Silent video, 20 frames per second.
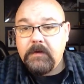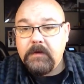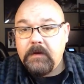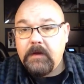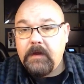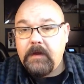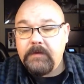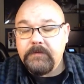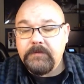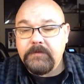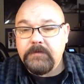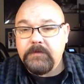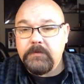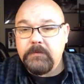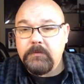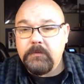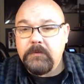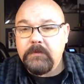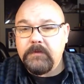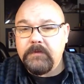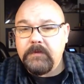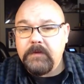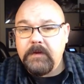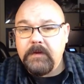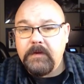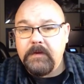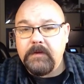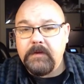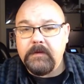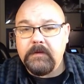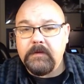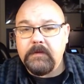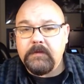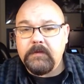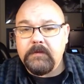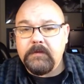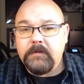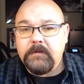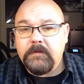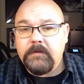as to the
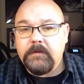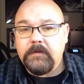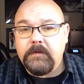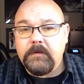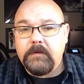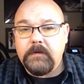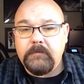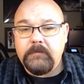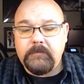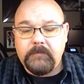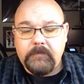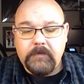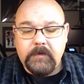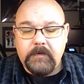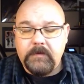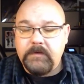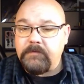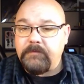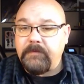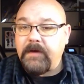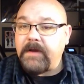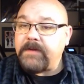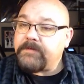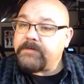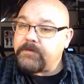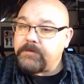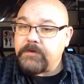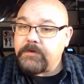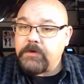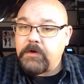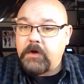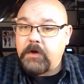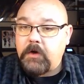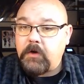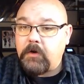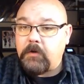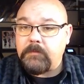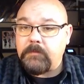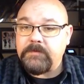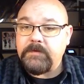devices in your
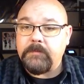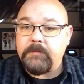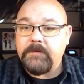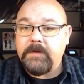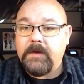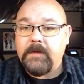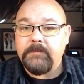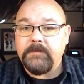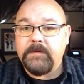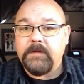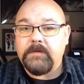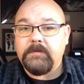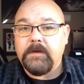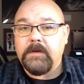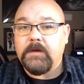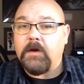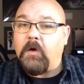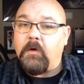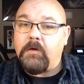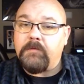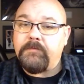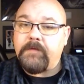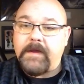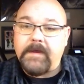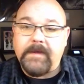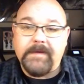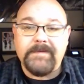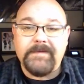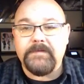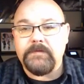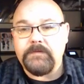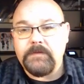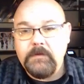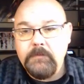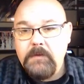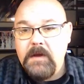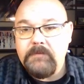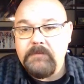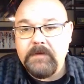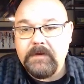home. Sometimes they think, oh, if I get a
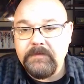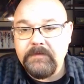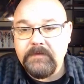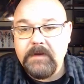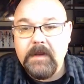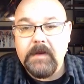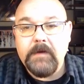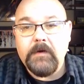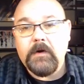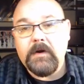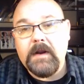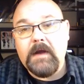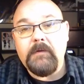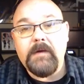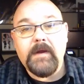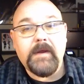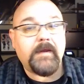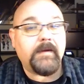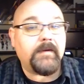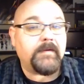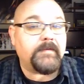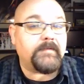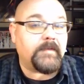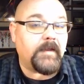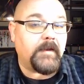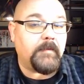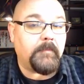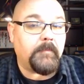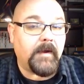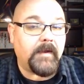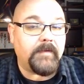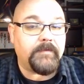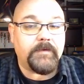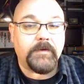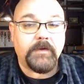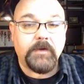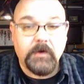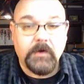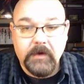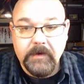Z-Wave extender, now I can extend my
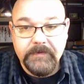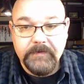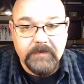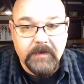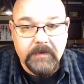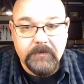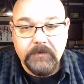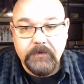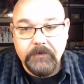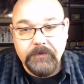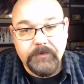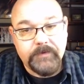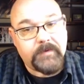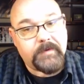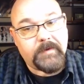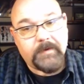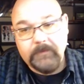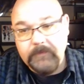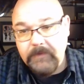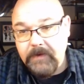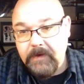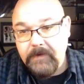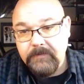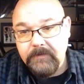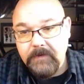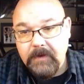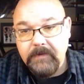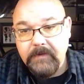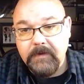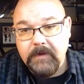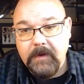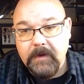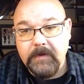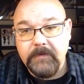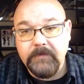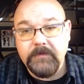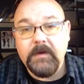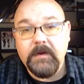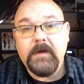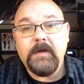security sensors. No, that is not the
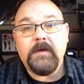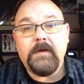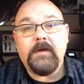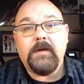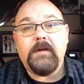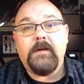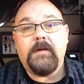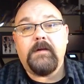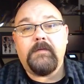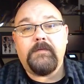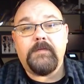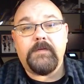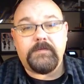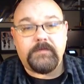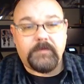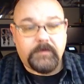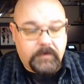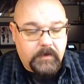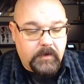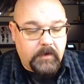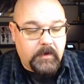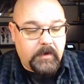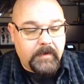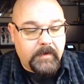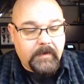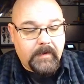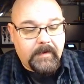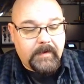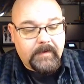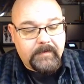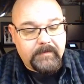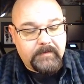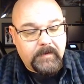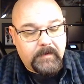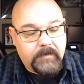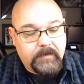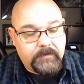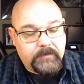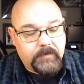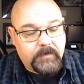case. The security, like I
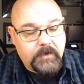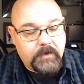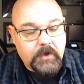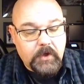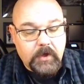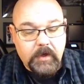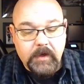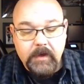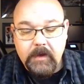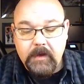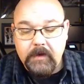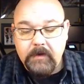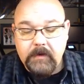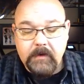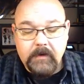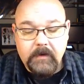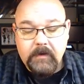said, the security and